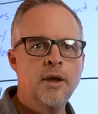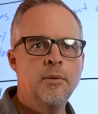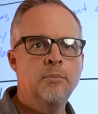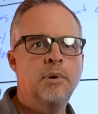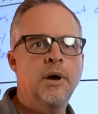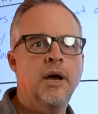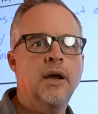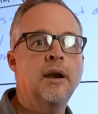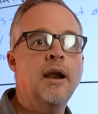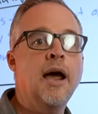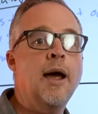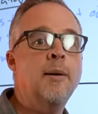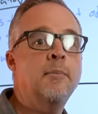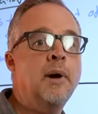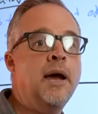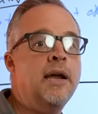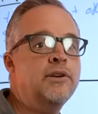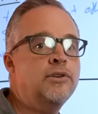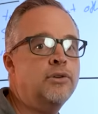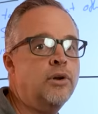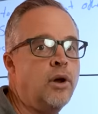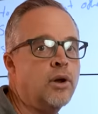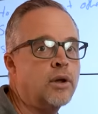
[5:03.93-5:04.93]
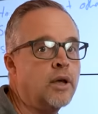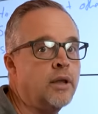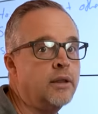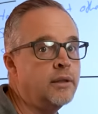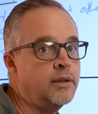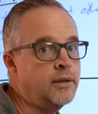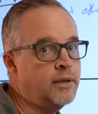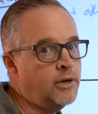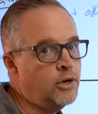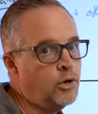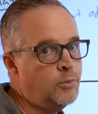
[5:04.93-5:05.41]
But I might talk a
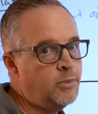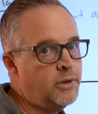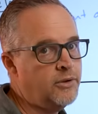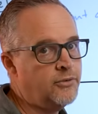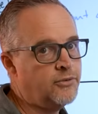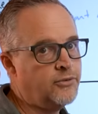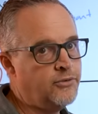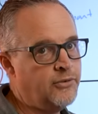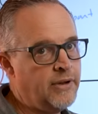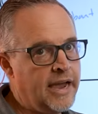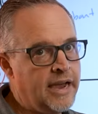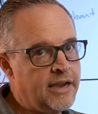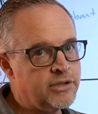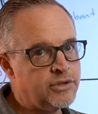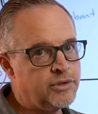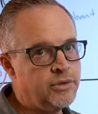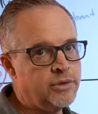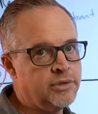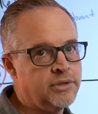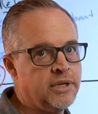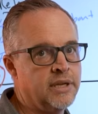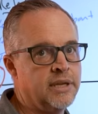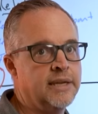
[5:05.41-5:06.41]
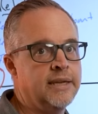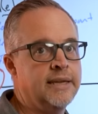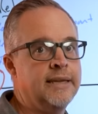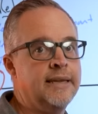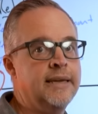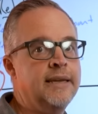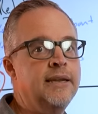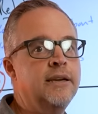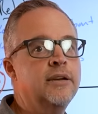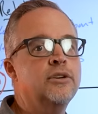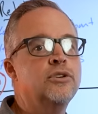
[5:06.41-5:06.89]
little bit faster to
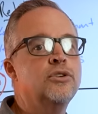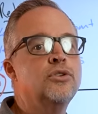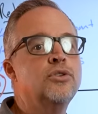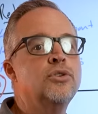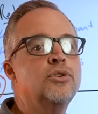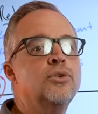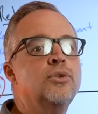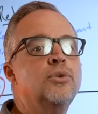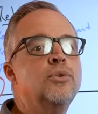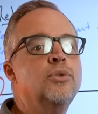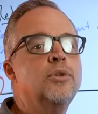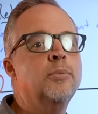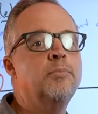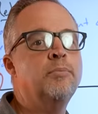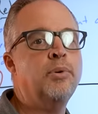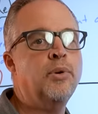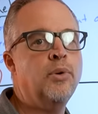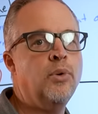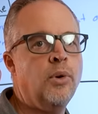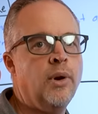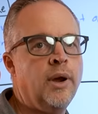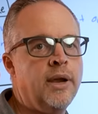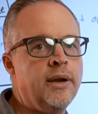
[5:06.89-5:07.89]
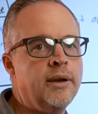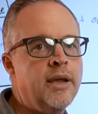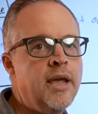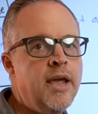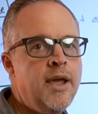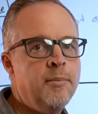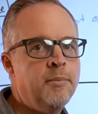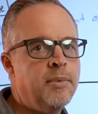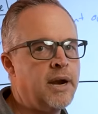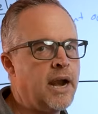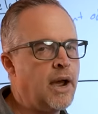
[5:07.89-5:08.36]
get to the point,
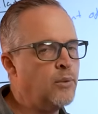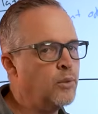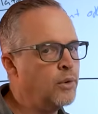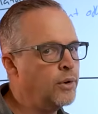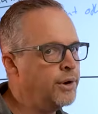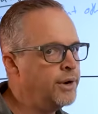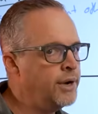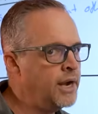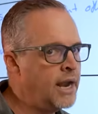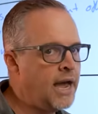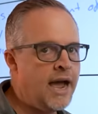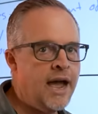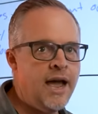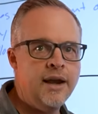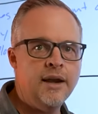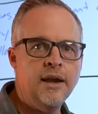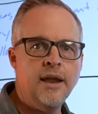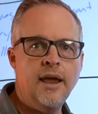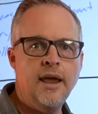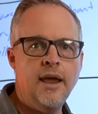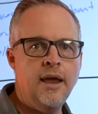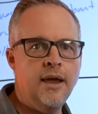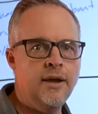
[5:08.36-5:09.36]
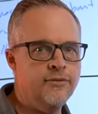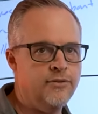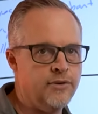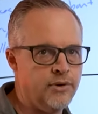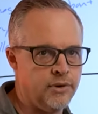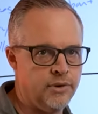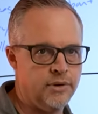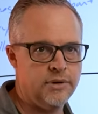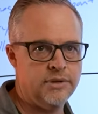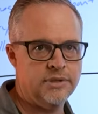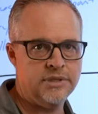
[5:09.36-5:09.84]
but I will not
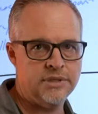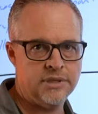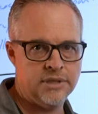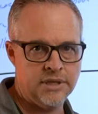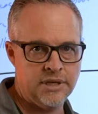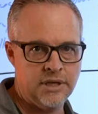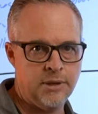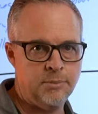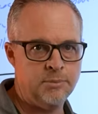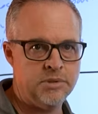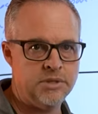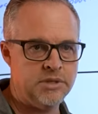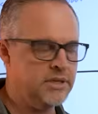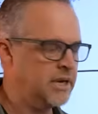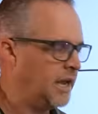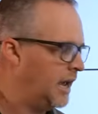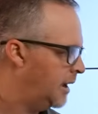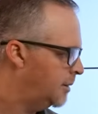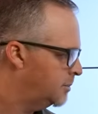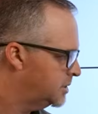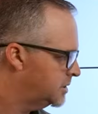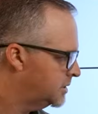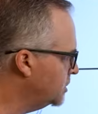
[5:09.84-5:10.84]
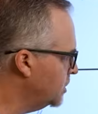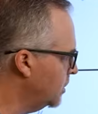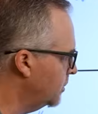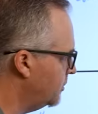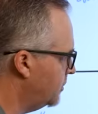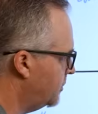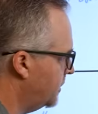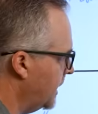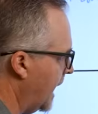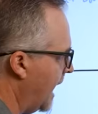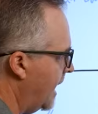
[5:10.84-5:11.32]
ever skip steps. So
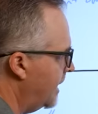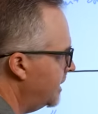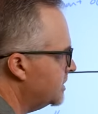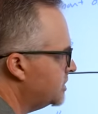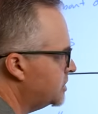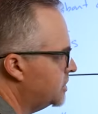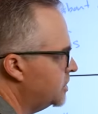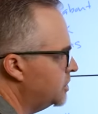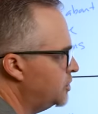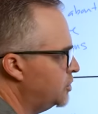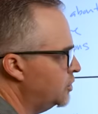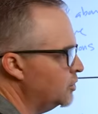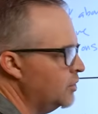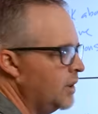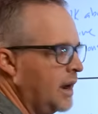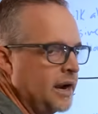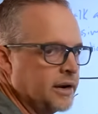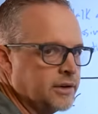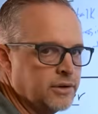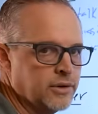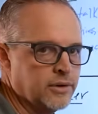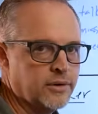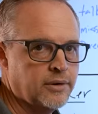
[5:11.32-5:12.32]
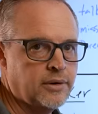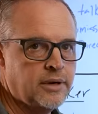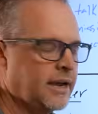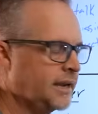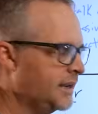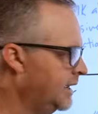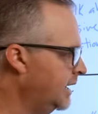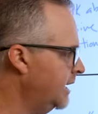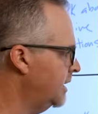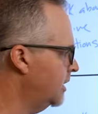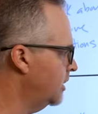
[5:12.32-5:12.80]
that is the director.
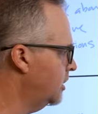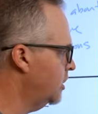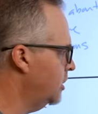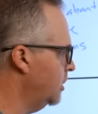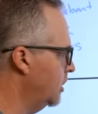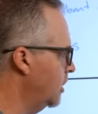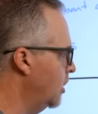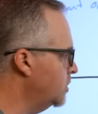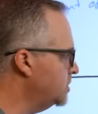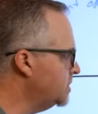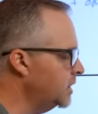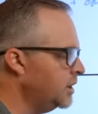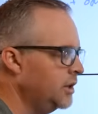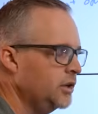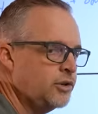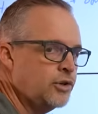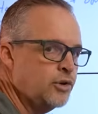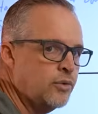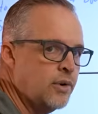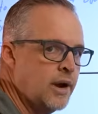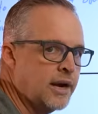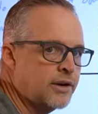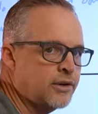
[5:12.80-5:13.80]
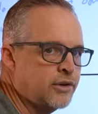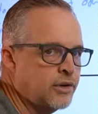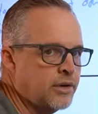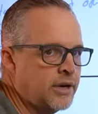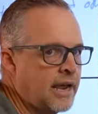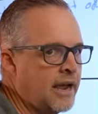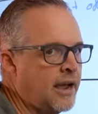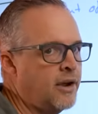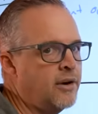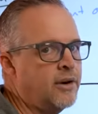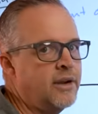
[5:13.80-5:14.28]
Again, closing a director
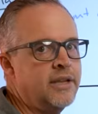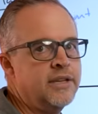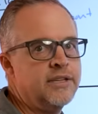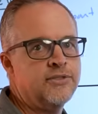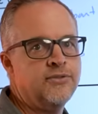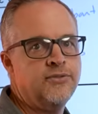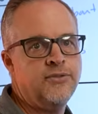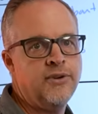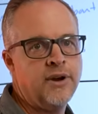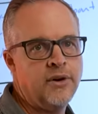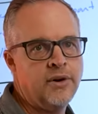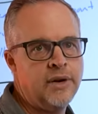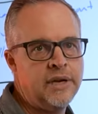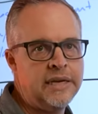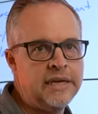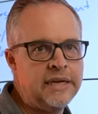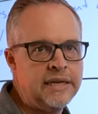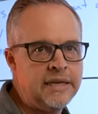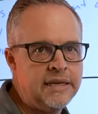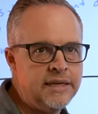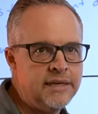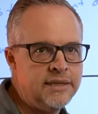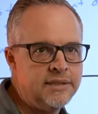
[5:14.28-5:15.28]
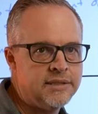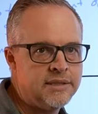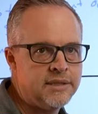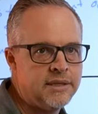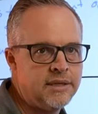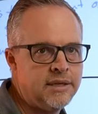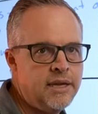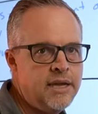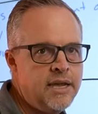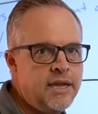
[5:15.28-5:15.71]
down is very easy.